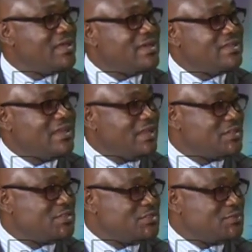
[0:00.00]
the
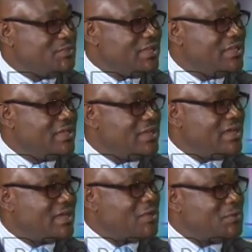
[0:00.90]
election should be
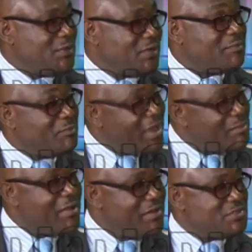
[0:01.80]
uh, conduct, the
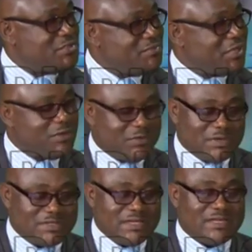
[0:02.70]
primaries should be
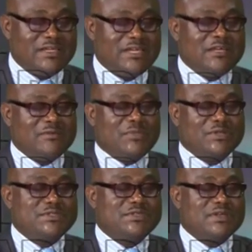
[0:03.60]
conducted.
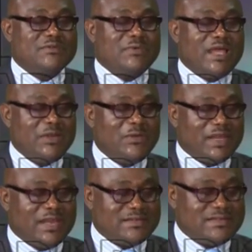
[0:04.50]
But we are
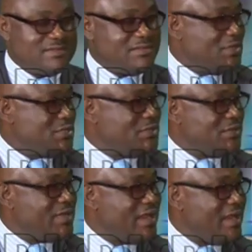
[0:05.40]
looking at a situation
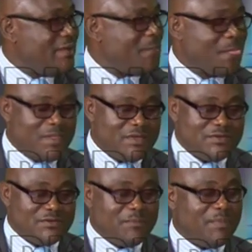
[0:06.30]
here, you
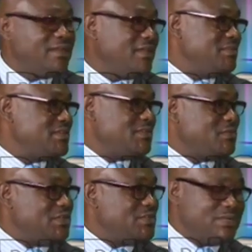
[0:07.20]
know, the pandemic
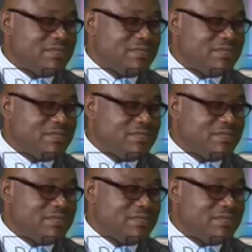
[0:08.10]
situation.